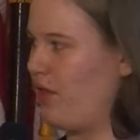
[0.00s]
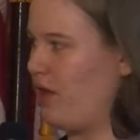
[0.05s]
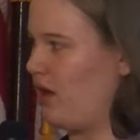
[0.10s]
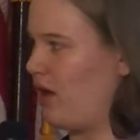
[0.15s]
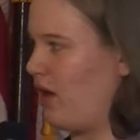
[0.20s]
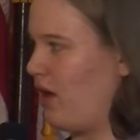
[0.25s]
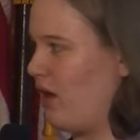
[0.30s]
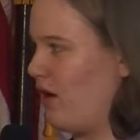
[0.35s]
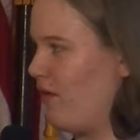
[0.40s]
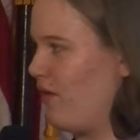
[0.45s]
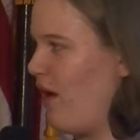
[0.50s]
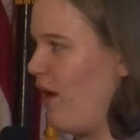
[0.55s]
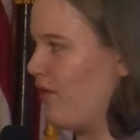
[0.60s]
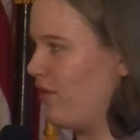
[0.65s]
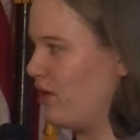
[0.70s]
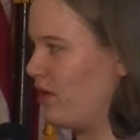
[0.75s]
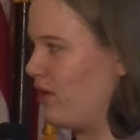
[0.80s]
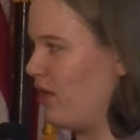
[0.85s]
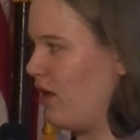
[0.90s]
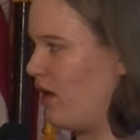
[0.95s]
thinking of
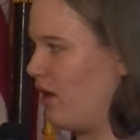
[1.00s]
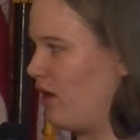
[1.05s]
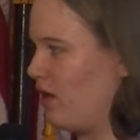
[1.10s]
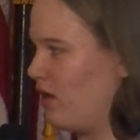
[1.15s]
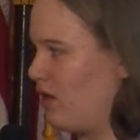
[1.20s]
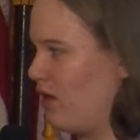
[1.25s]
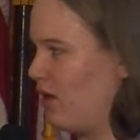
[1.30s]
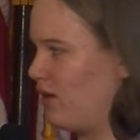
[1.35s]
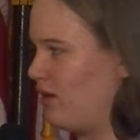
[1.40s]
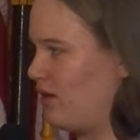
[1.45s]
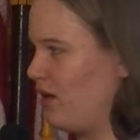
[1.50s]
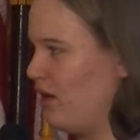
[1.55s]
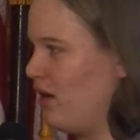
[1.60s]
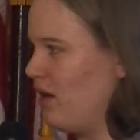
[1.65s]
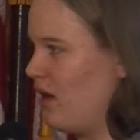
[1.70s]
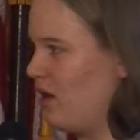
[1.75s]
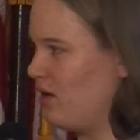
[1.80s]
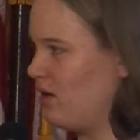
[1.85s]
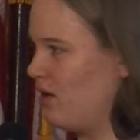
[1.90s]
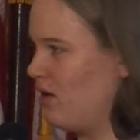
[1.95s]
everything that's in
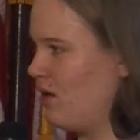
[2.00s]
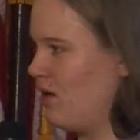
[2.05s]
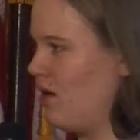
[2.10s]
it.